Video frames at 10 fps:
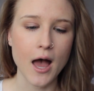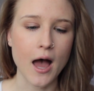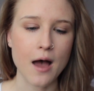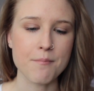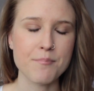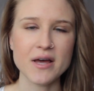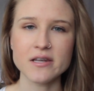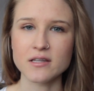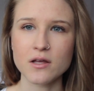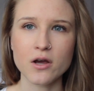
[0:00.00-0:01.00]
Um,
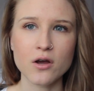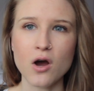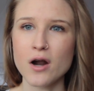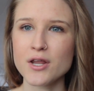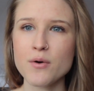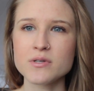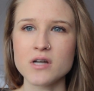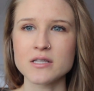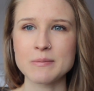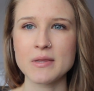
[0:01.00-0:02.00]
but cardio is
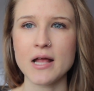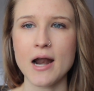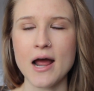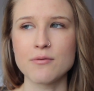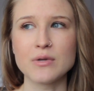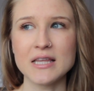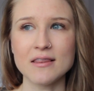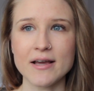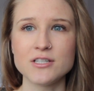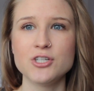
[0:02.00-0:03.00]
not something that I really
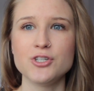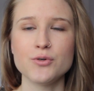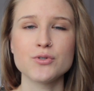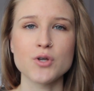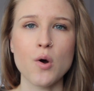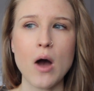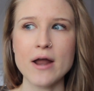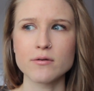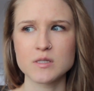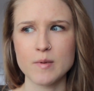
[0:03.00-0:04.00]
like to do so
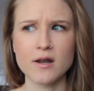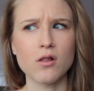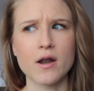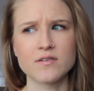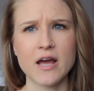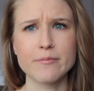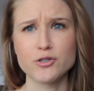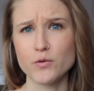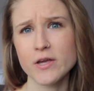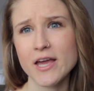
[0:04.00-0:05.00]
I don't spend a lot of time
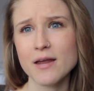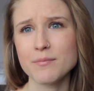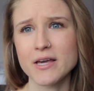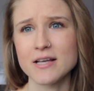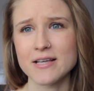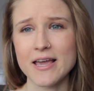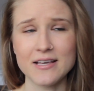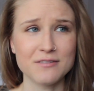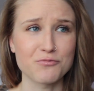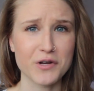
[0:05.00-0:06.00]
doing it because
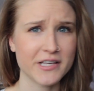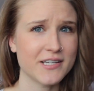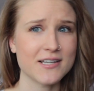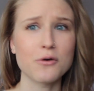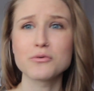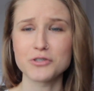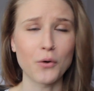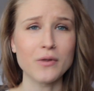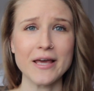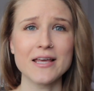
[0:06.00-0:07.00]
I really don't
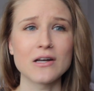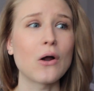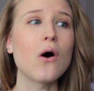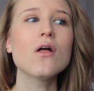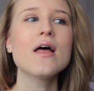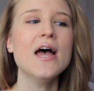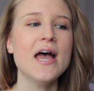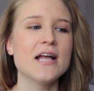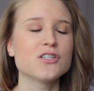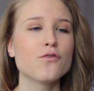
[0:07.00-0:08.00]
don't like it at all
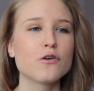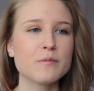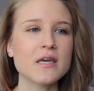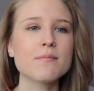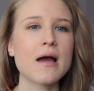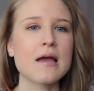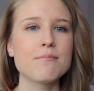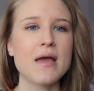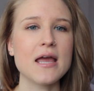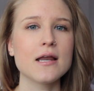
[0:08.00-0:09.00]
and so for me my
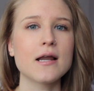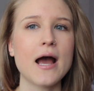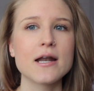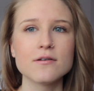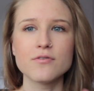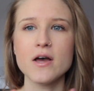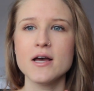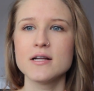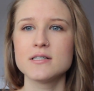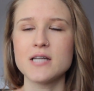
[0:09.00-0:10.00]
main kind of
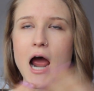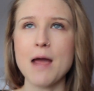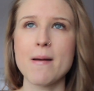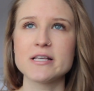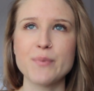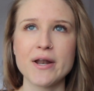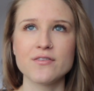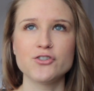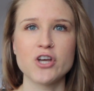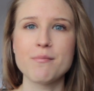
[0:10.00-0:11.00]
time I spend
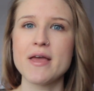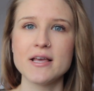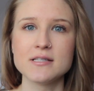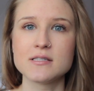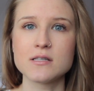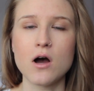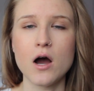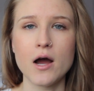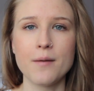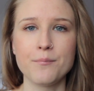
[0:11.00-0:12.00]
at the gym is
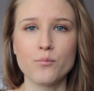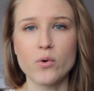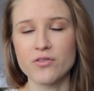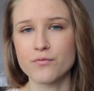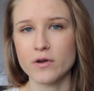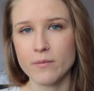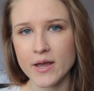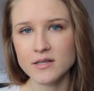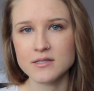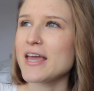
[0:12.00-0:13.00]
um, with free
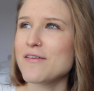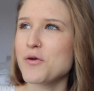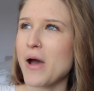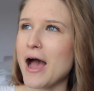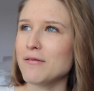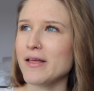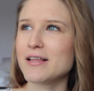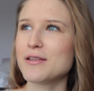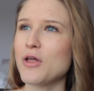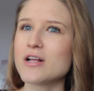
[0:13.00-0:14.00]
weights. If you have
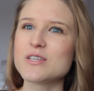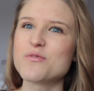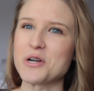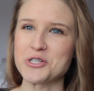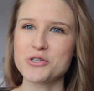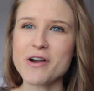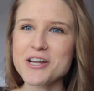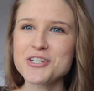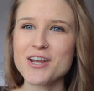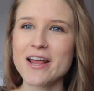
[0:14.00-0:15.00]
like lots of
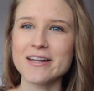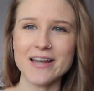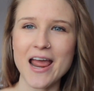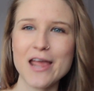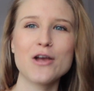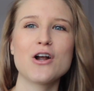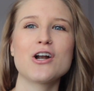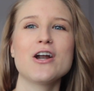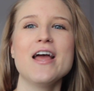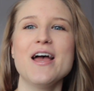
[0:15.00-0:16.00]
frustration and
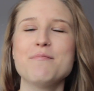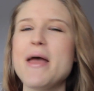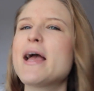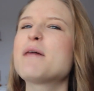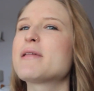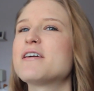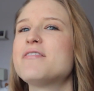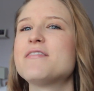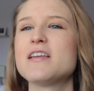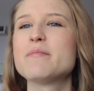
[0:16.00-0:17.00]
anger, pick up like a
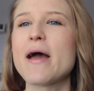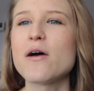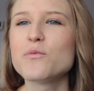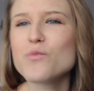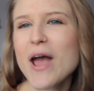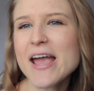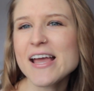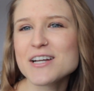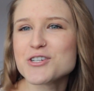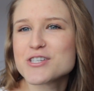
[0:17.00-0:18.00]
15 pound
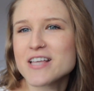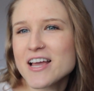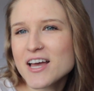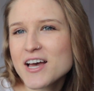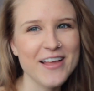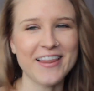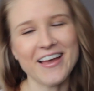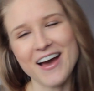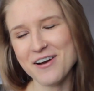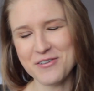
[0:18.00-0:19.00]
weight and just like,
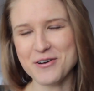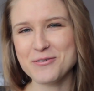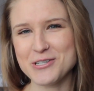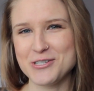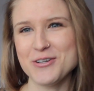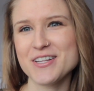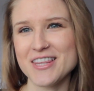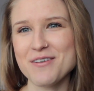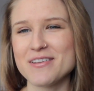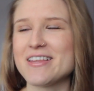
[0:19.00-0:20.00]
like I don't know, just do your
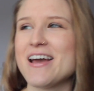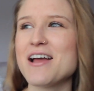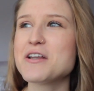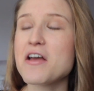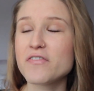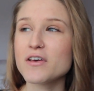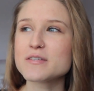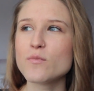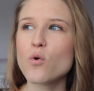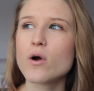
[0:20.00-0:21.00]
thing with it. I, it
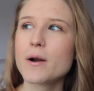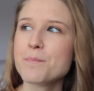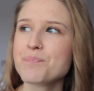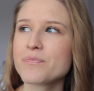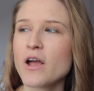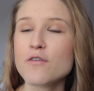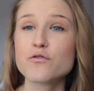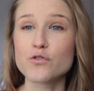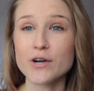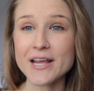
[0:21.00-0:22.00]
feels more
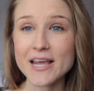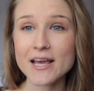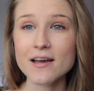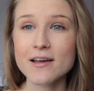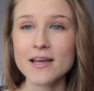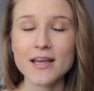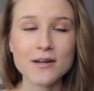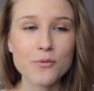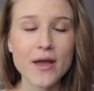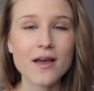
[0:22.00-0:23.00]
free
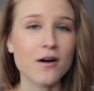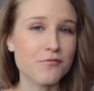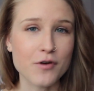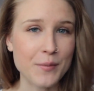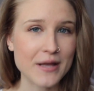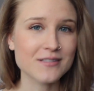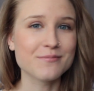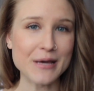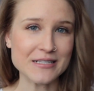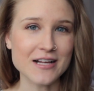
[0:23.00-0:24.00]
in a way. Free
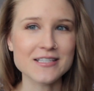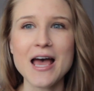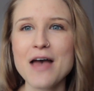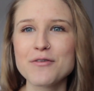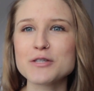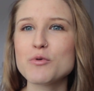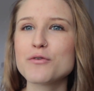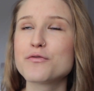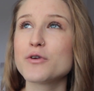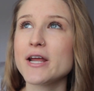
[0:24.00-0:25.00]
weights, makes sense. Feels
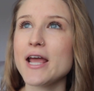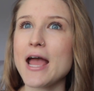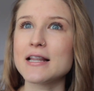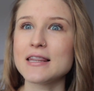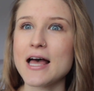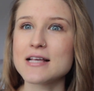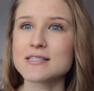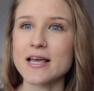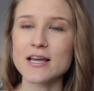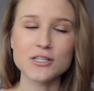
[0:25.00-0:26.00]
more free and
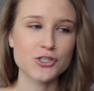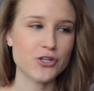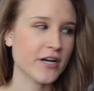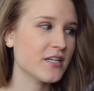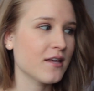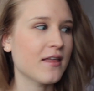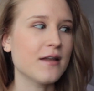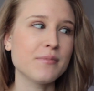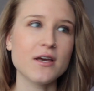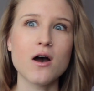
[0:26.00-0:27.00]
less like constricting
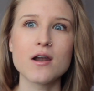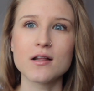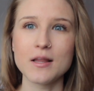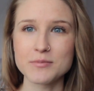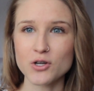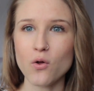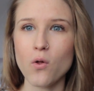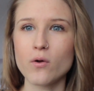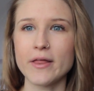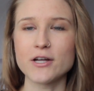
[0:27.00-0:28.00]
than being on an elliptical
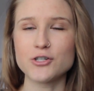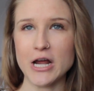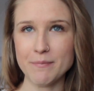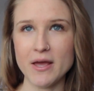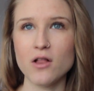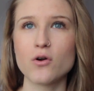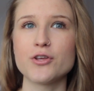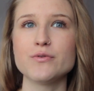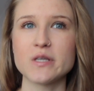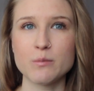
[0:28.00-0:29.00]
or like a treadmill or
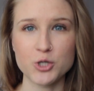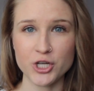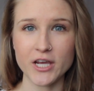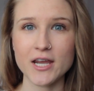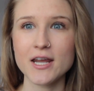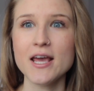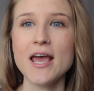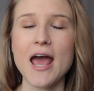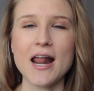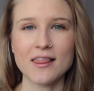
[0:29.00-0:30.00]
using a machine.
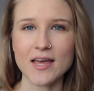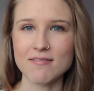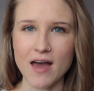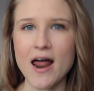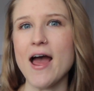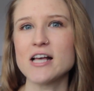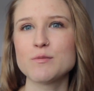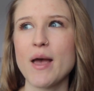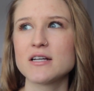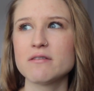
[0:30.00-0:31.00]
And I like that
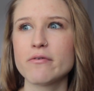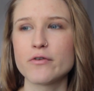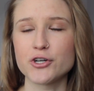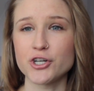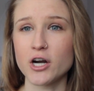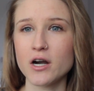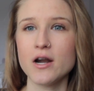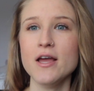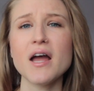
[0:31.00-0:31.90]
aspect of it for sure.